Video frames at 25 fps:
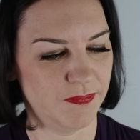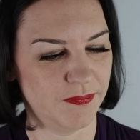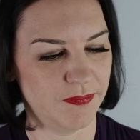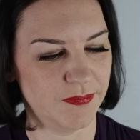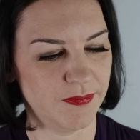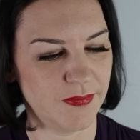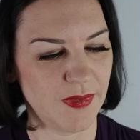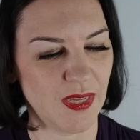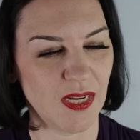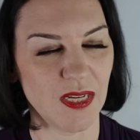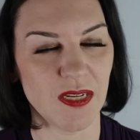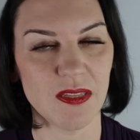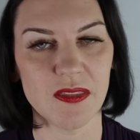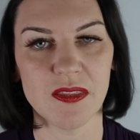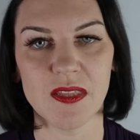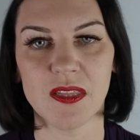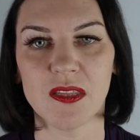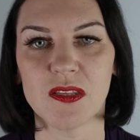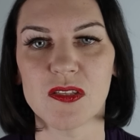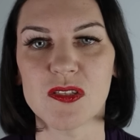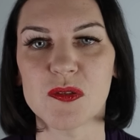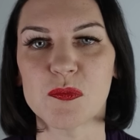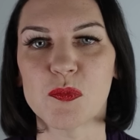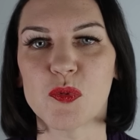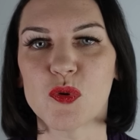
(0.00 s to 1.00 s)
Anything that's
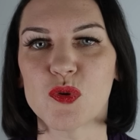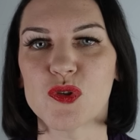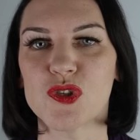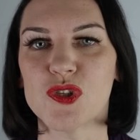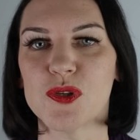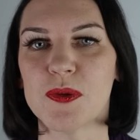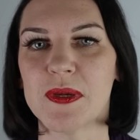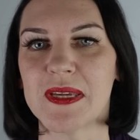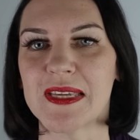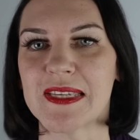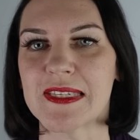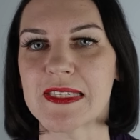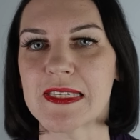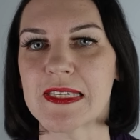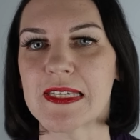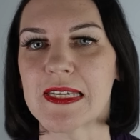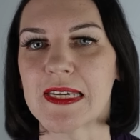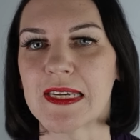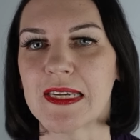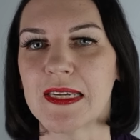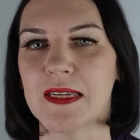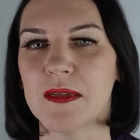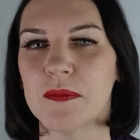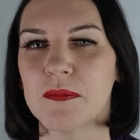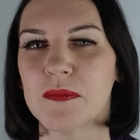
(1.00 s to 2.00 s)
brought you here today
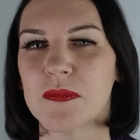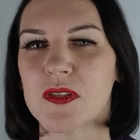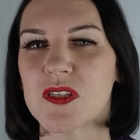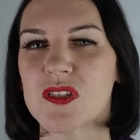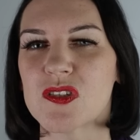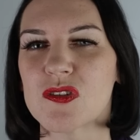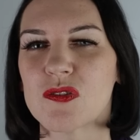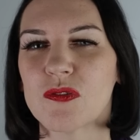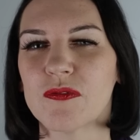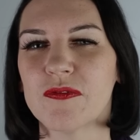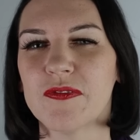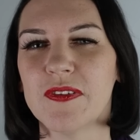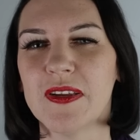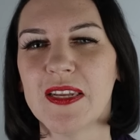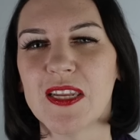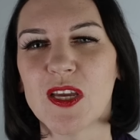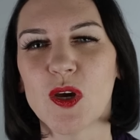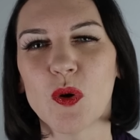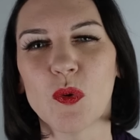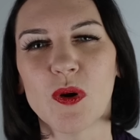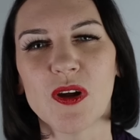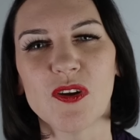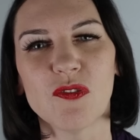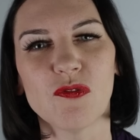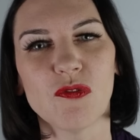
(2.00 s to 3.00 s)
that's not feeling
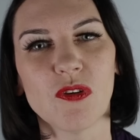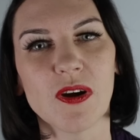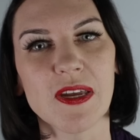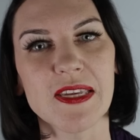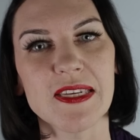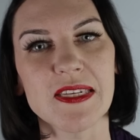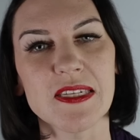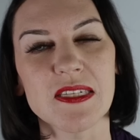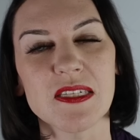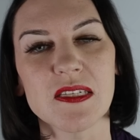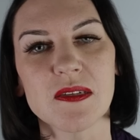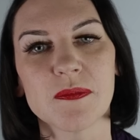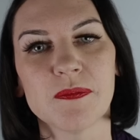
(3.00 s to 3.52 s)
quite right?